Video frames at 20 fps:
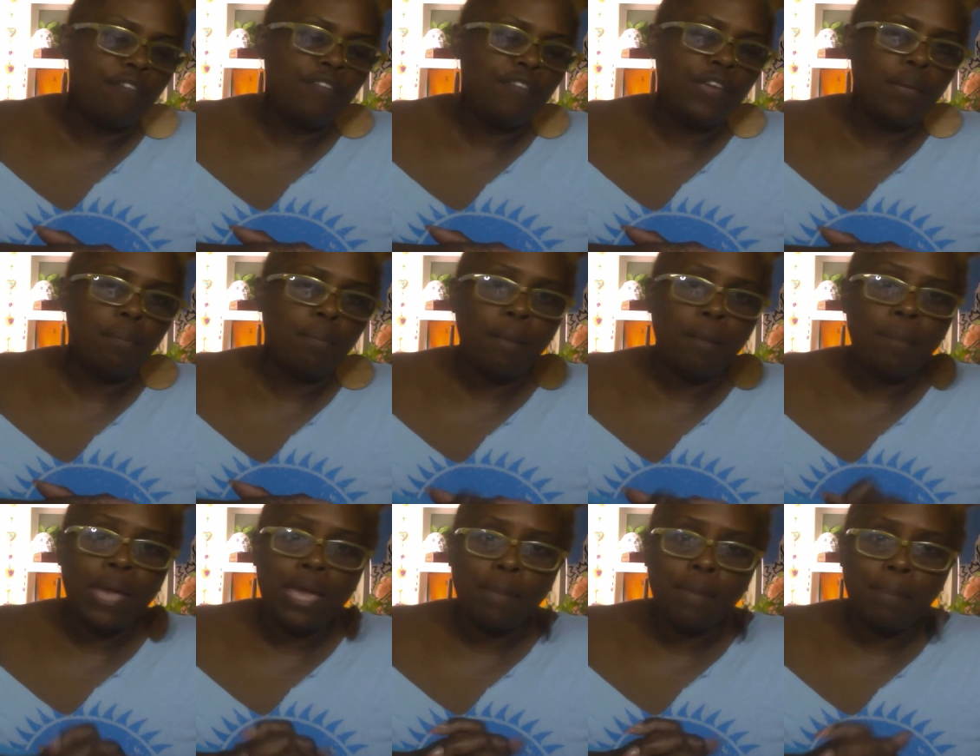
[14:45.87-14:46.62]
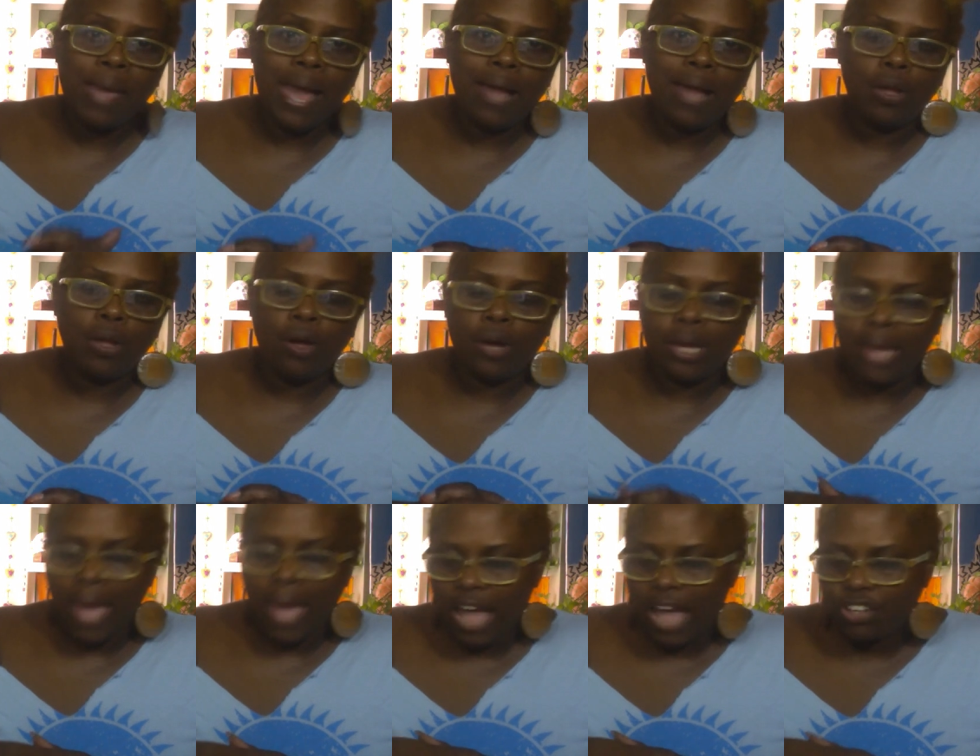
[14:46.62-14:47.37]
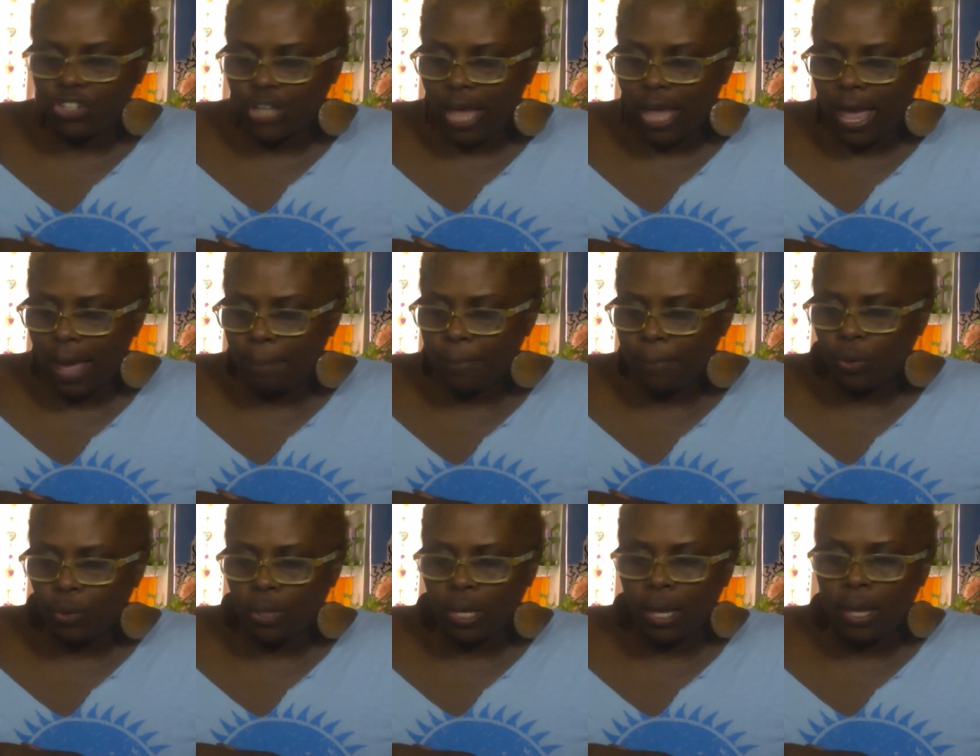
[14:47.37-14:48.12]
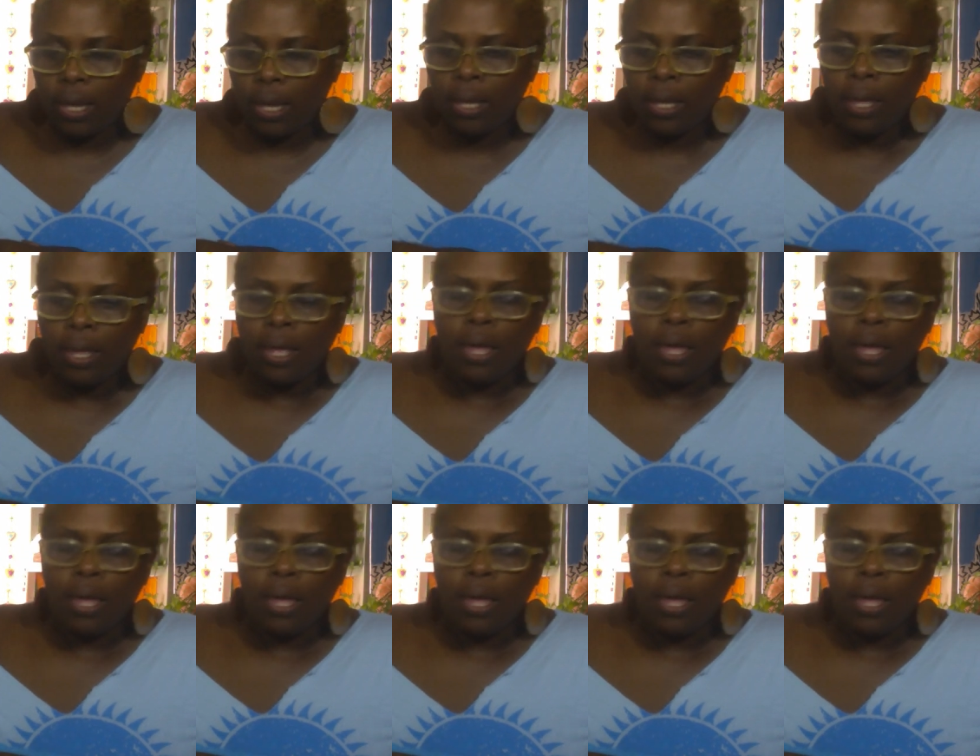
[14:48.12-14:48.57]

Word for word: via my paypal or cash app okay